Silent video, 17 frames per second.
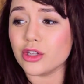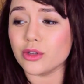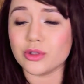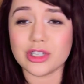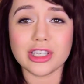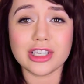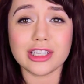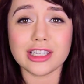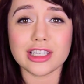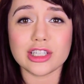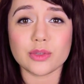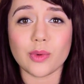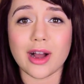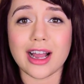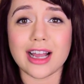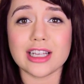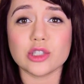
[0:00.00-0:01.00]
utilities
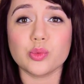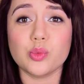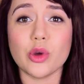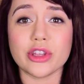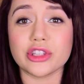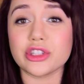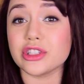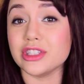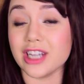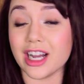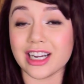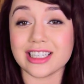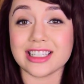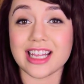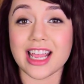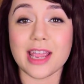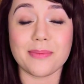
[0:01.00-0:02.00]
wise with
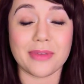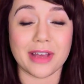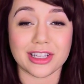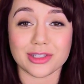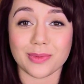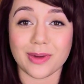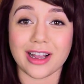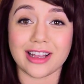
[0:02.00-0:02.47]
duct tape. That's